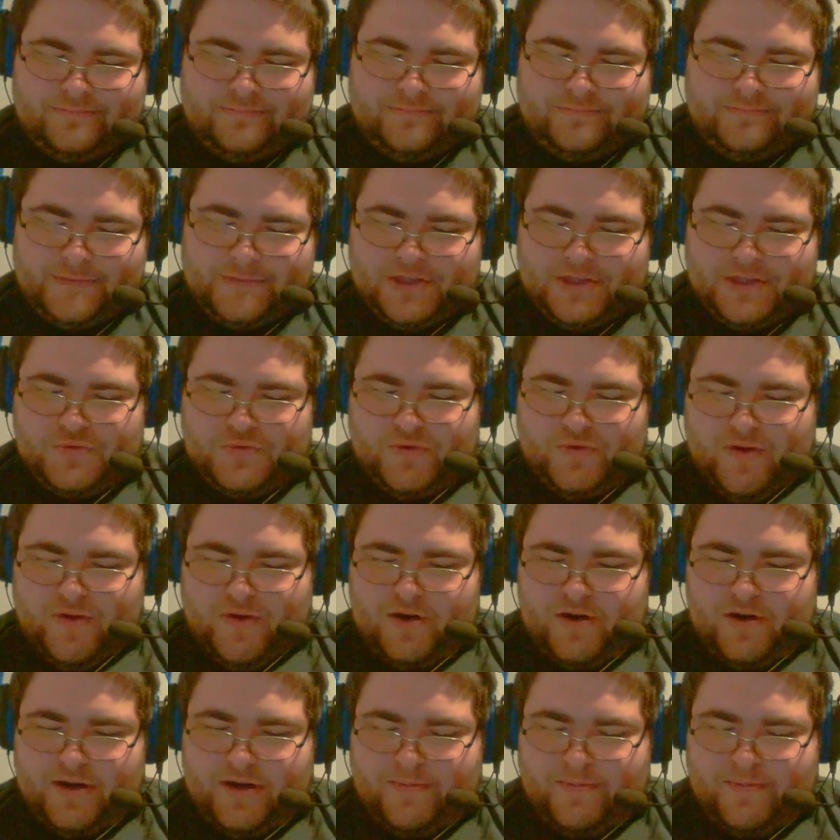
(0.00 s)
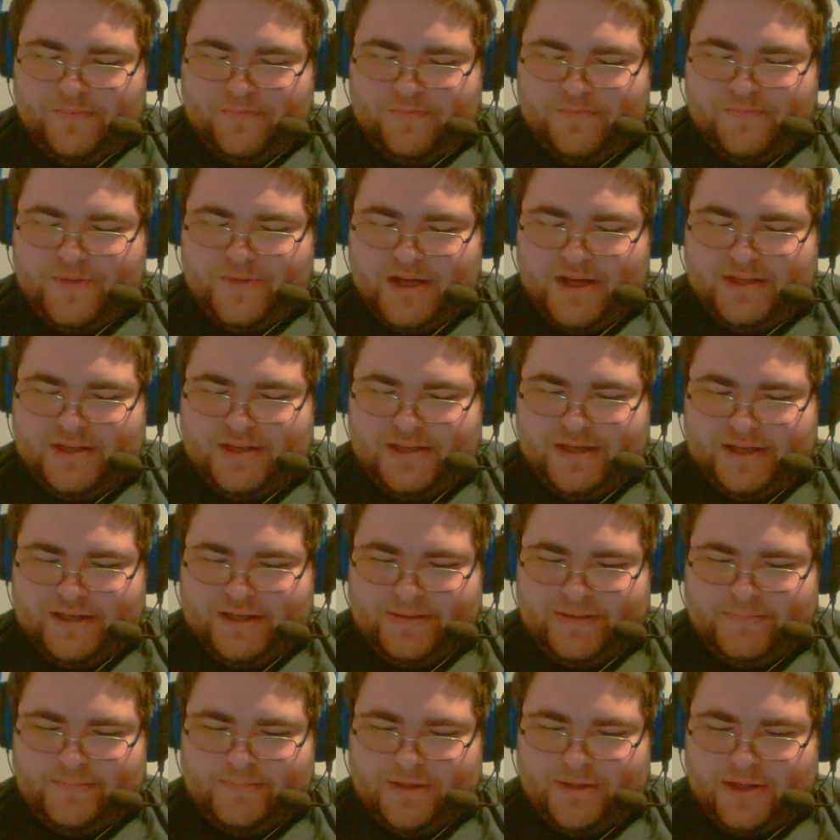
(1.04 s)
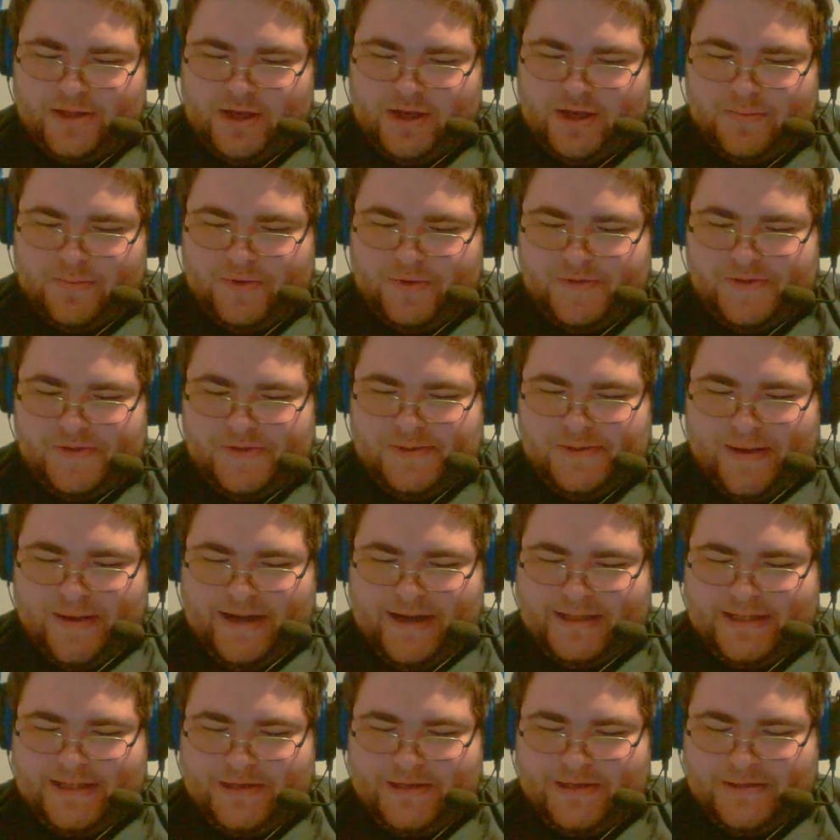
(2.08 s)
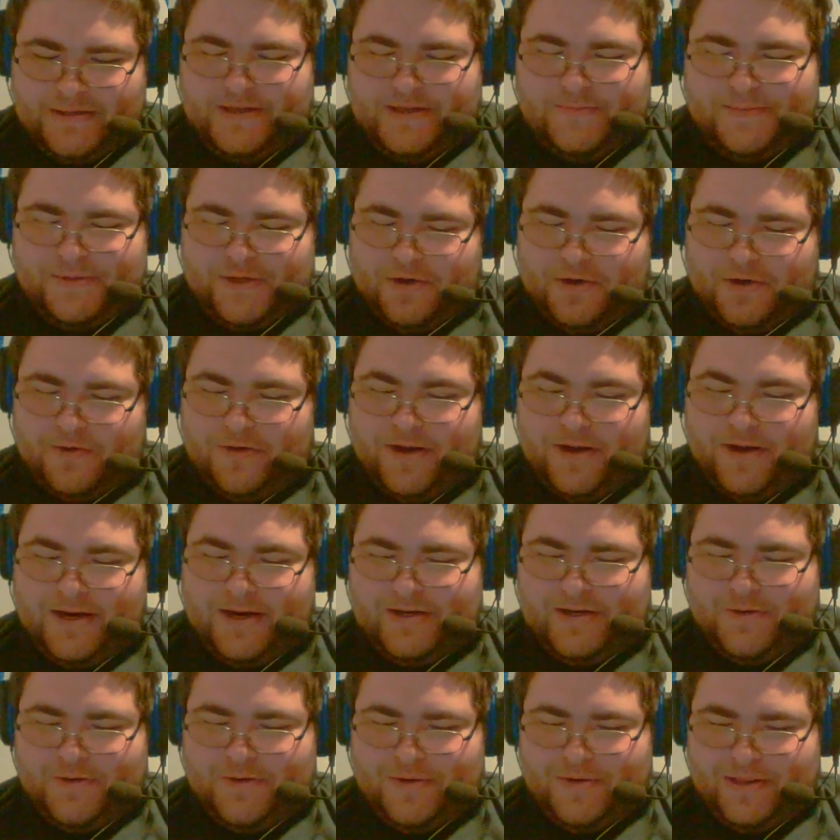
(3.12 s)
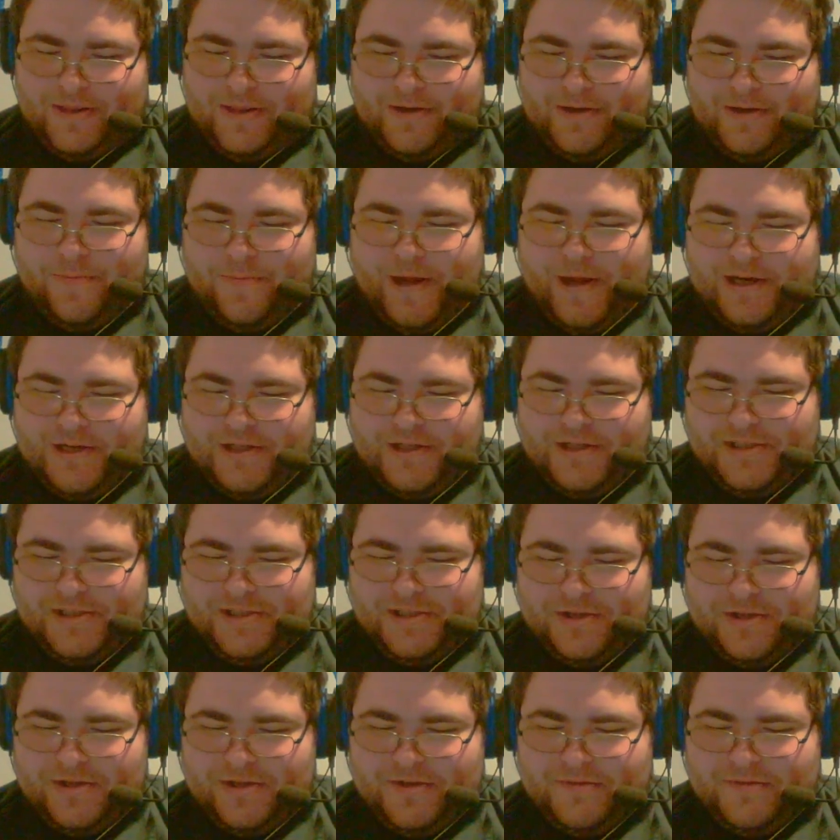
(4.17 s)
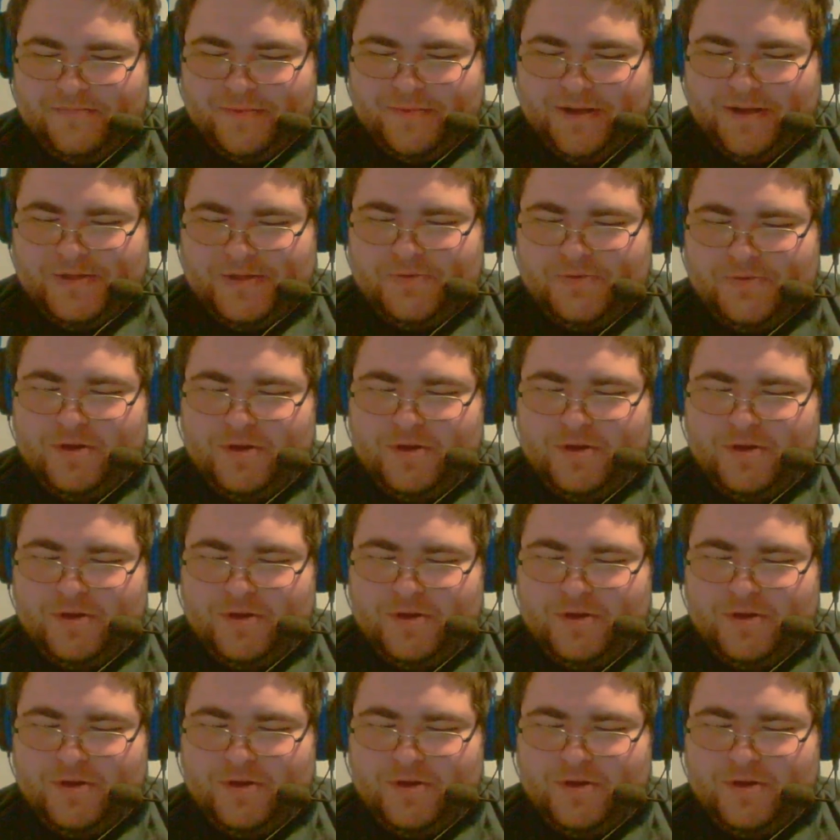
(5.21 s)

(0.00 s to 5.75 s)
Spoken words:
Because we've already picked like a couple of SmackDown teams already to win their matches, so might as well